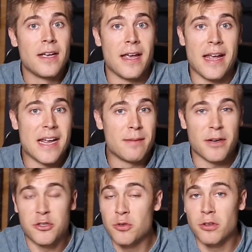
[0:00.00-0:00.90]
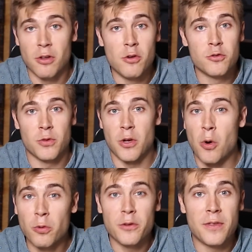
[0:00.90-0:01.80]
and my student loans were the
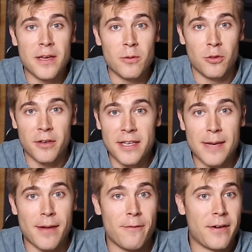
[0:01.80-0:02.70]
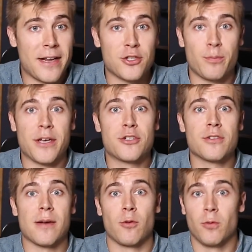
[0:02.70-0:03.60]
only thing when looking at my financial picture
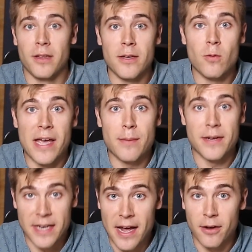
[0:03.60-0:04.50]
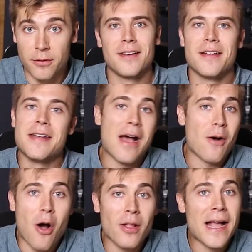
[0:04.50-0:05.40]
that were really weighing me down. Now,
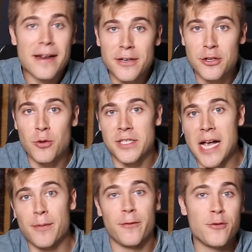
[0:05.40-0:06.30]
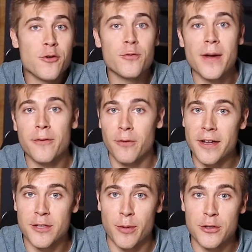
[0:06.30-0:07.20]
all I had to do was help a few of my
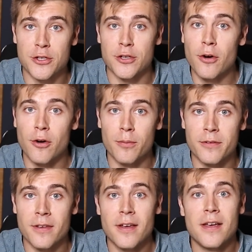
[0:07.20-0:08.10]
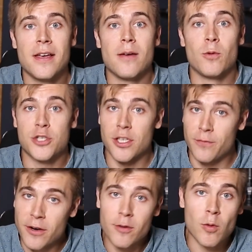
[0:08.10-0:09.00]
friends purchase homes, which is a
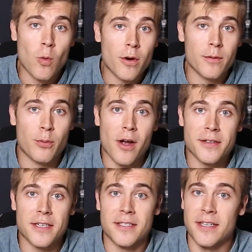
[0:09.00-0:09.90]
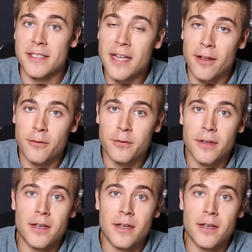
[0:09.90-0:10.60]
very rewarding process in itself,